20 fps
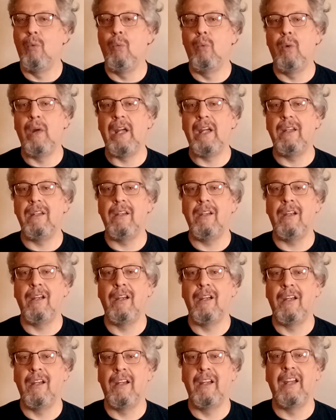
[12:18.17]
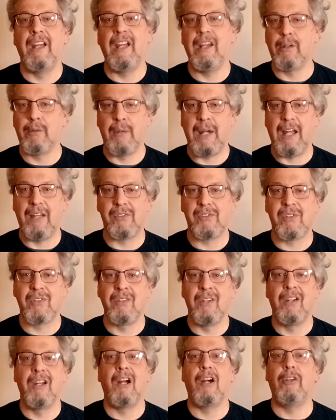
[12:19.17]
When in a race
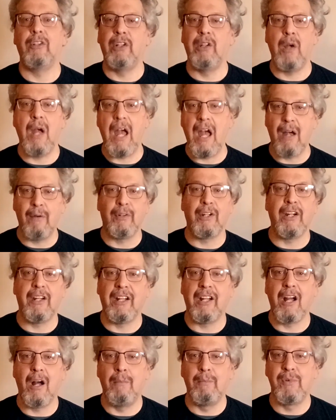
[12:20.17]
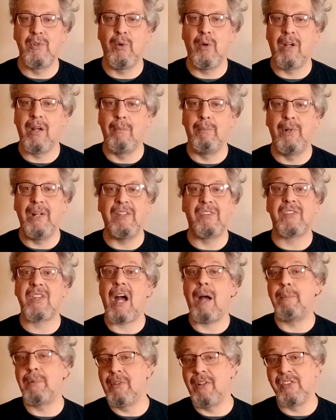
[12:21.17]
are you ever going to come to a complete
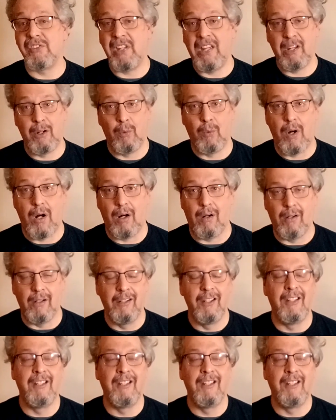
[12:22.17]
stop unless you hit a wall?